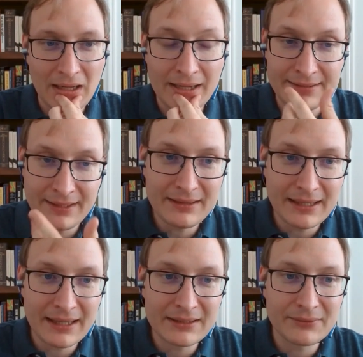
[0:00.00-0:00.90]
I think
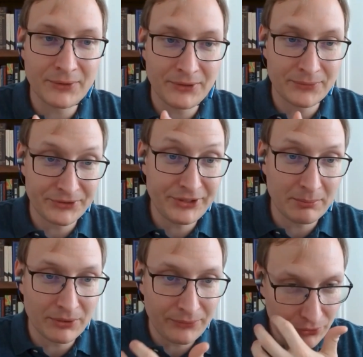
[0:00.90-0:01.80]
that for the
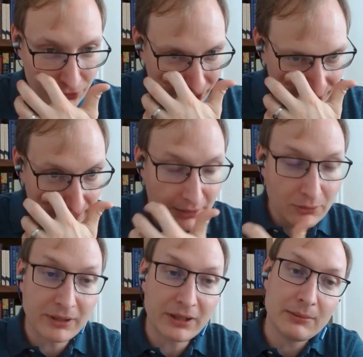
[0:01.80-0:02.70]
foreseeable future,
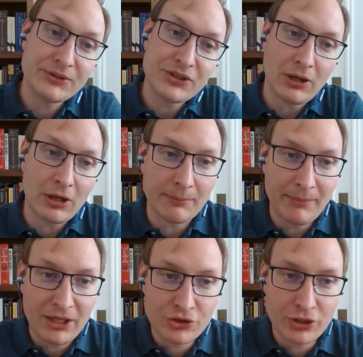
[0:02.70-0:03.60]
when it comes to
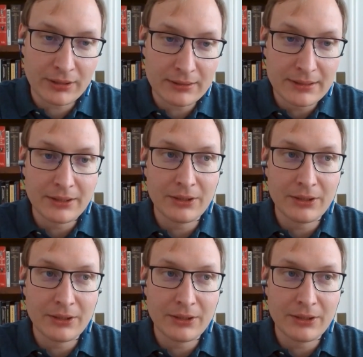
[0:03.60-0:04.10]
automation,